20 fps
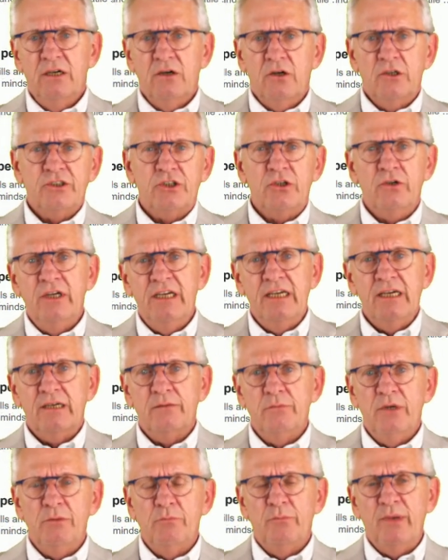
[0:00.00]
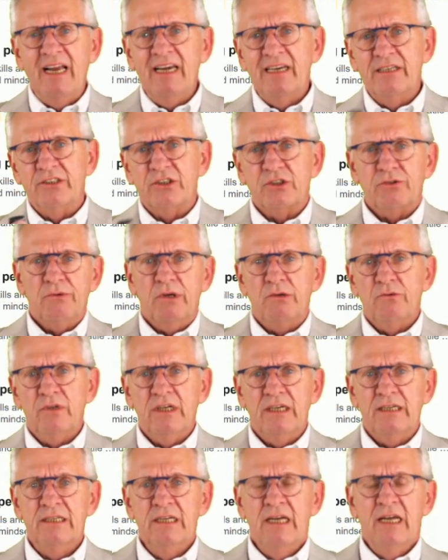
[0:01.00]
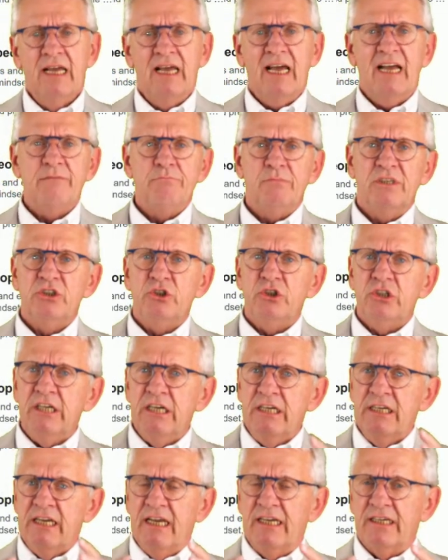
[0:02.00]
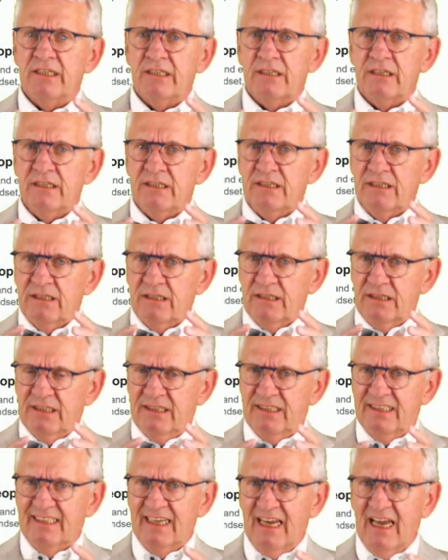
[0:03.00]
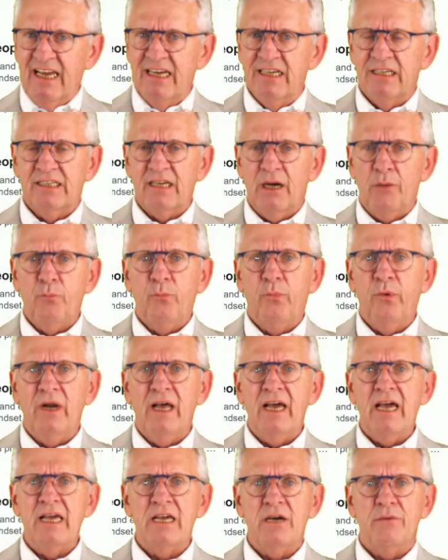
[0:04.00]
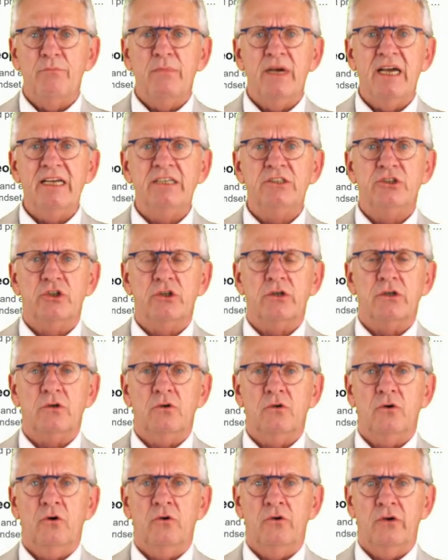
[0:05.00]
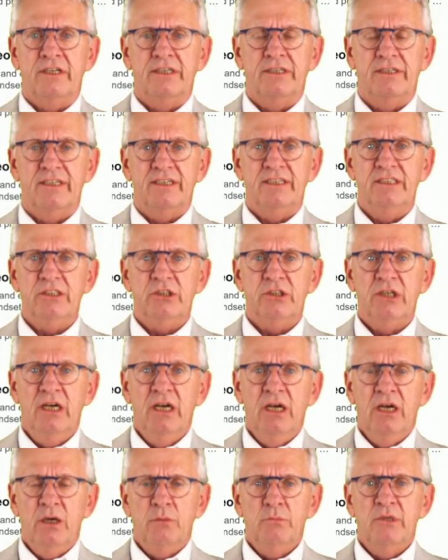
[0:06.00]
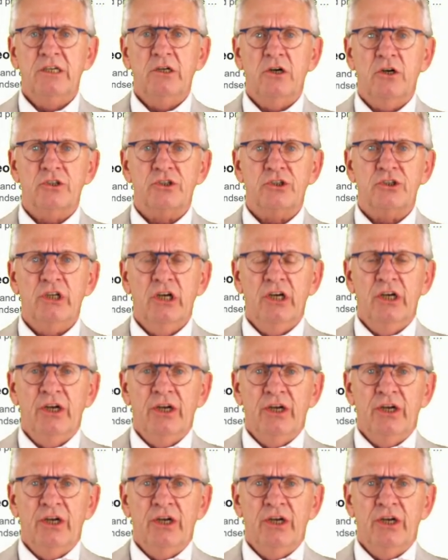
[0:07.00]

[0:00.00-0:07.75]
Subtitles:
also here a balance. Well, and machining data play a major role in this, because